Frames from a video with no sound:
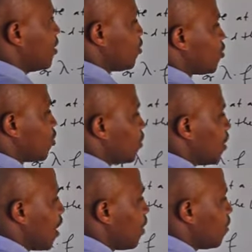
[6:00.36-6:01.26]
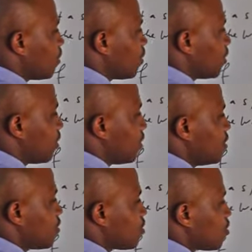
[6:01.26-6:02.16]
So now
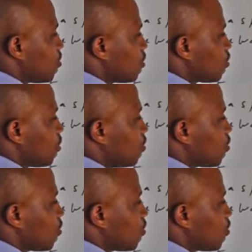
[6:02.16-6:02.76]
this is not going to